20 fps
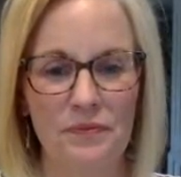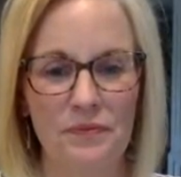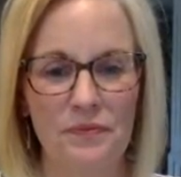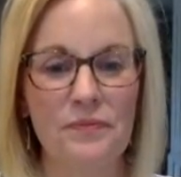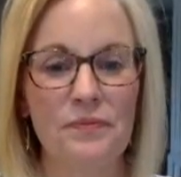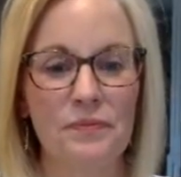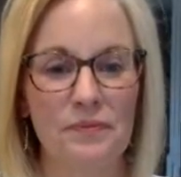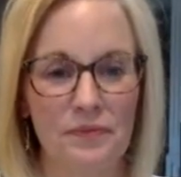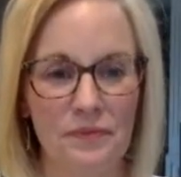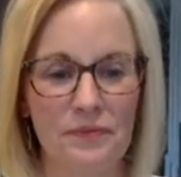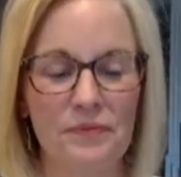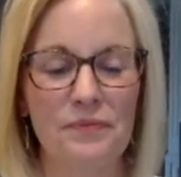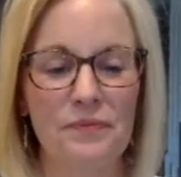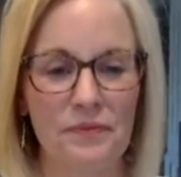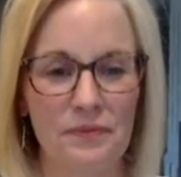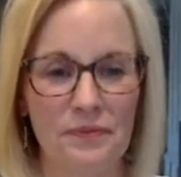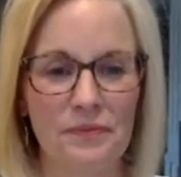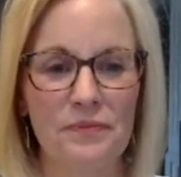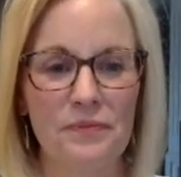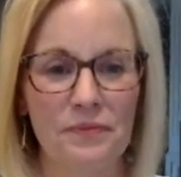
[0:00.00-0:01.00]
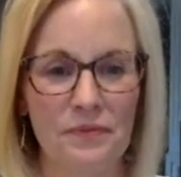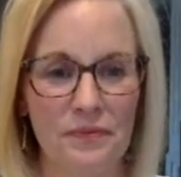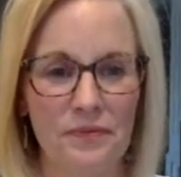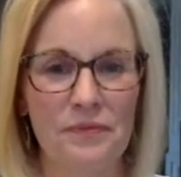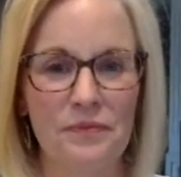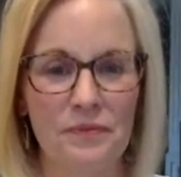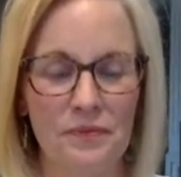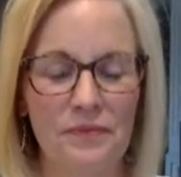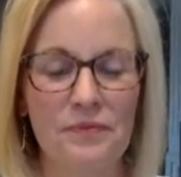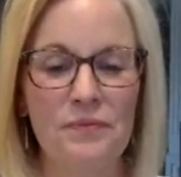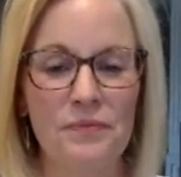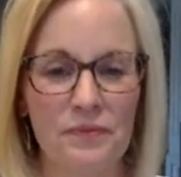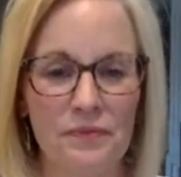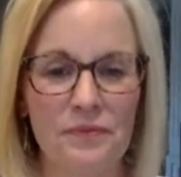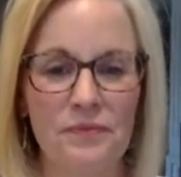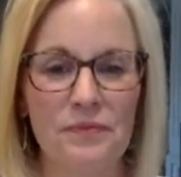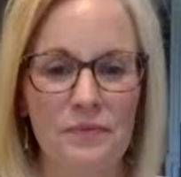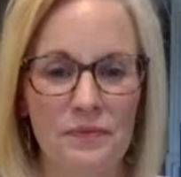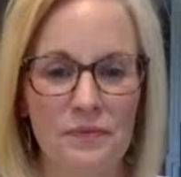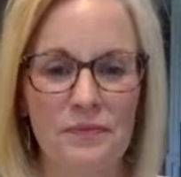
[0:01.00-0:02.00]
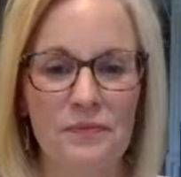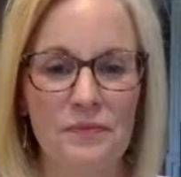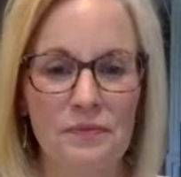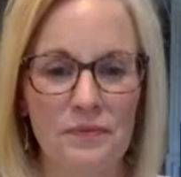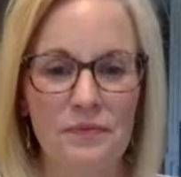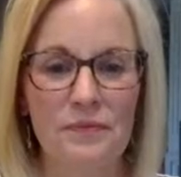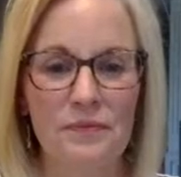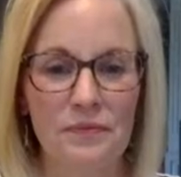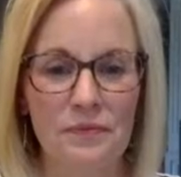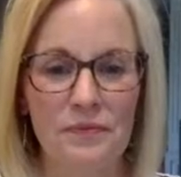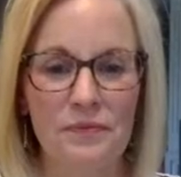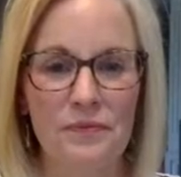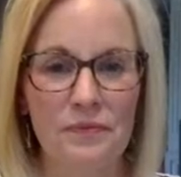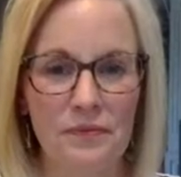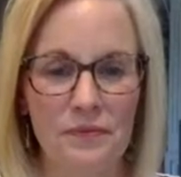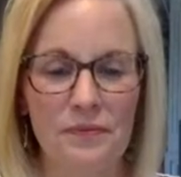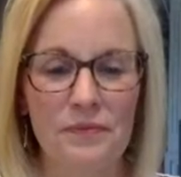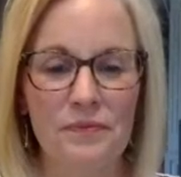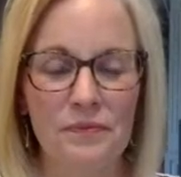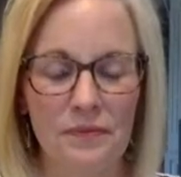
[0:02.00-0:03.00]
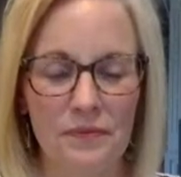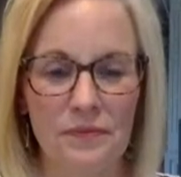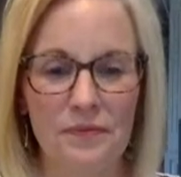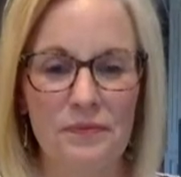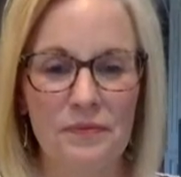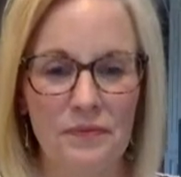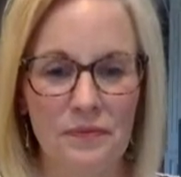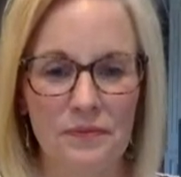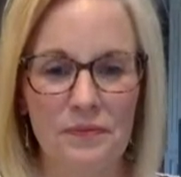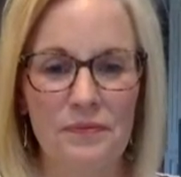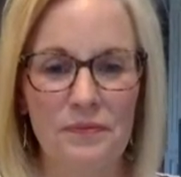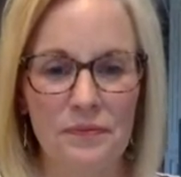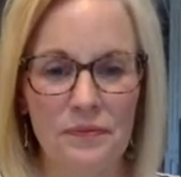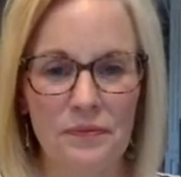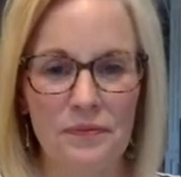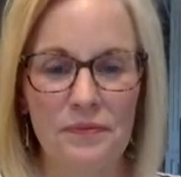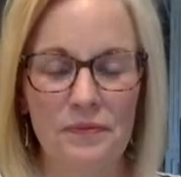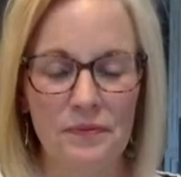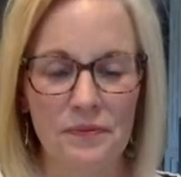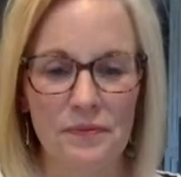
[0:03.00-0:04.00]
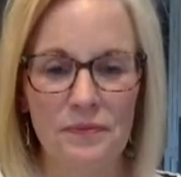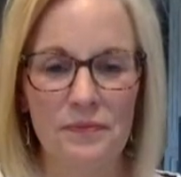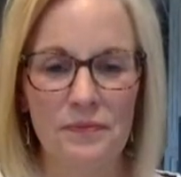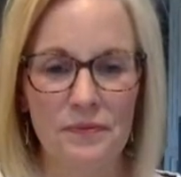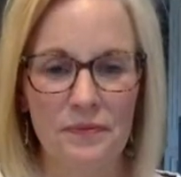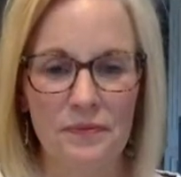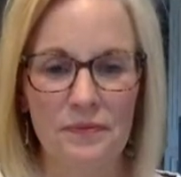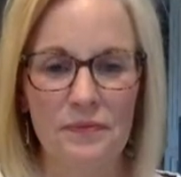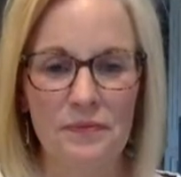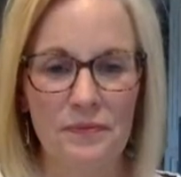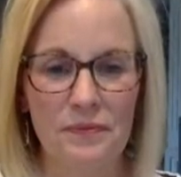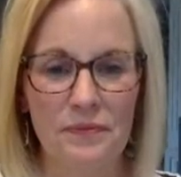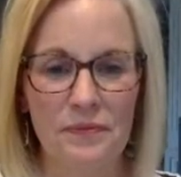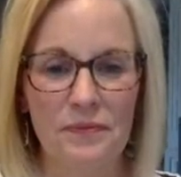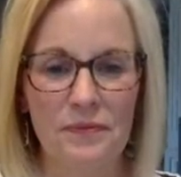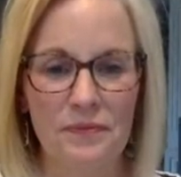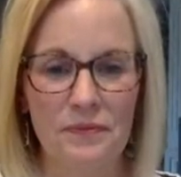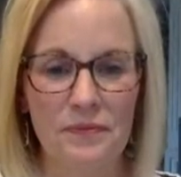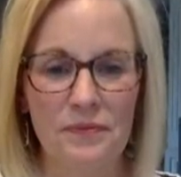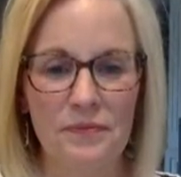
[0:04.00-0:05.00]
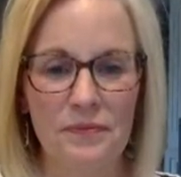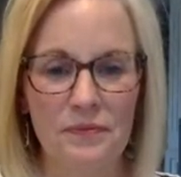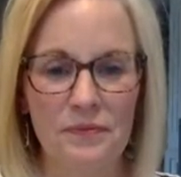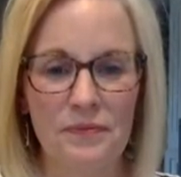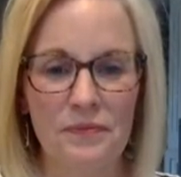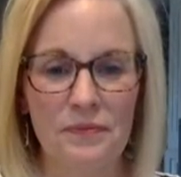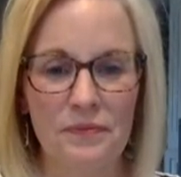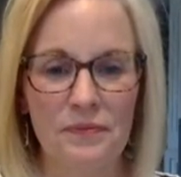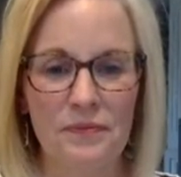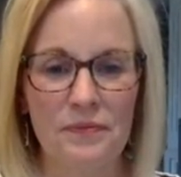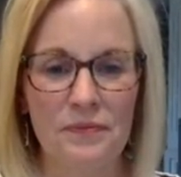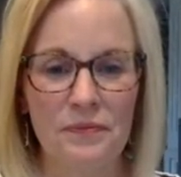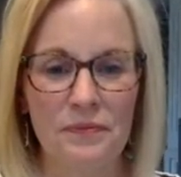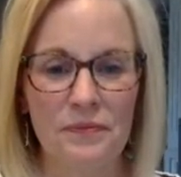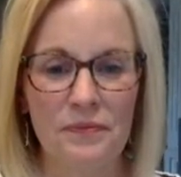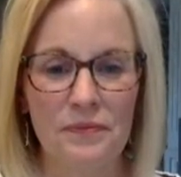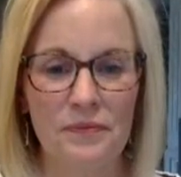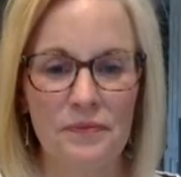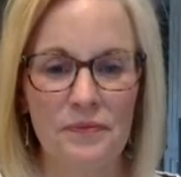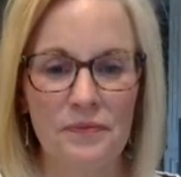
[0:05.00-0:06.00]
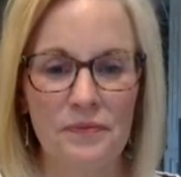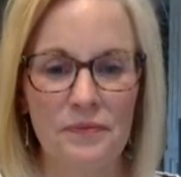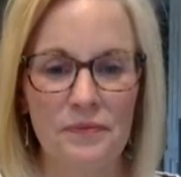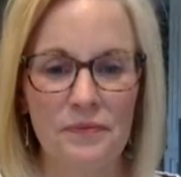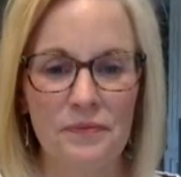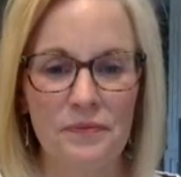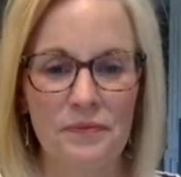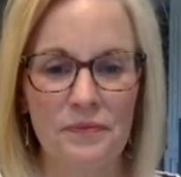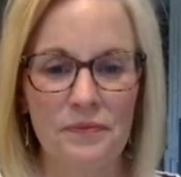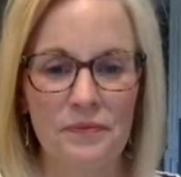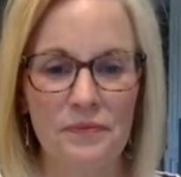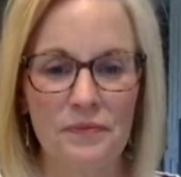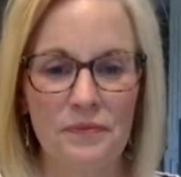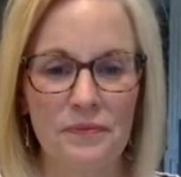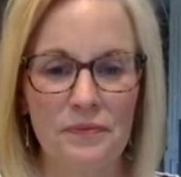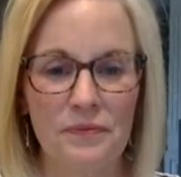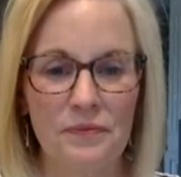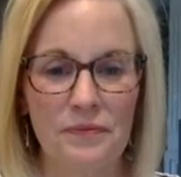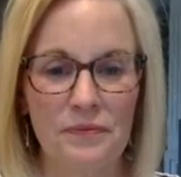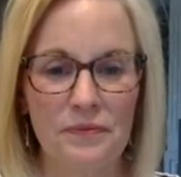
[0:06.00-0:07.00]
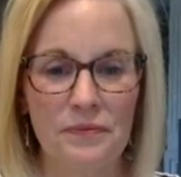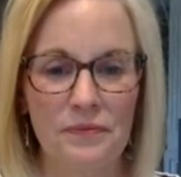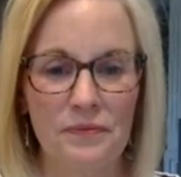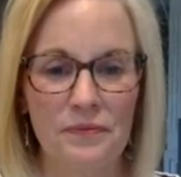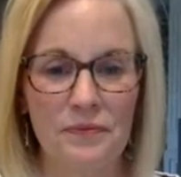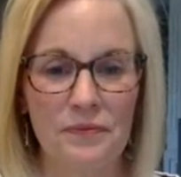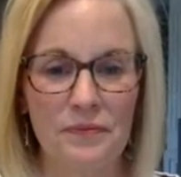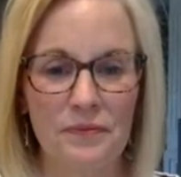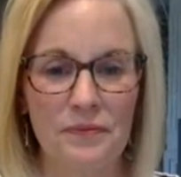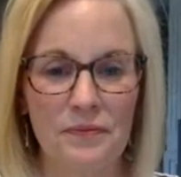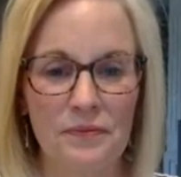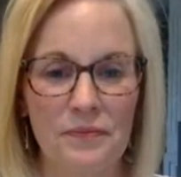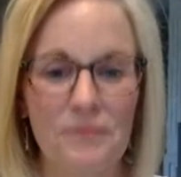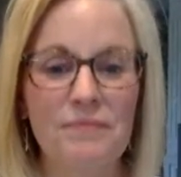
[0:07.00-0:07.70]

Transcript: (not speaking)